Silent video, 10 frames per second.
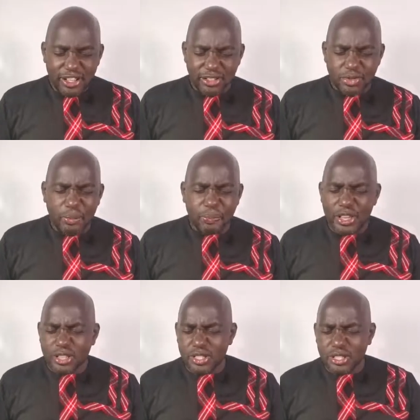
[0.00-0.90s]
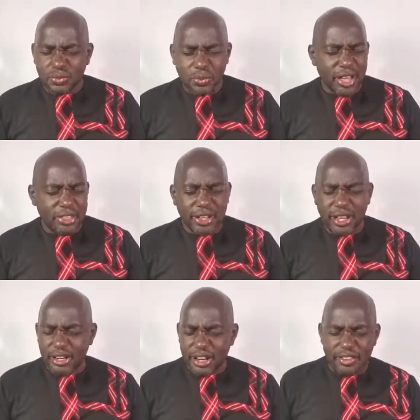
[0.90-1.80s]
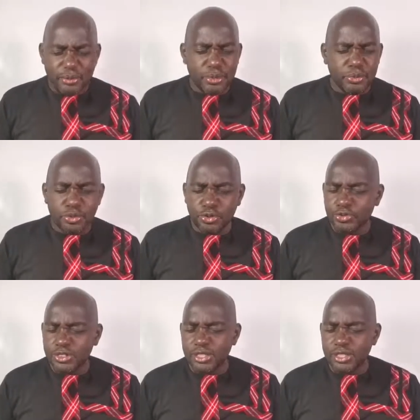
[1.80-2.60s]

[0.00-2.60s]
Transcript: into a place where they can never be moved.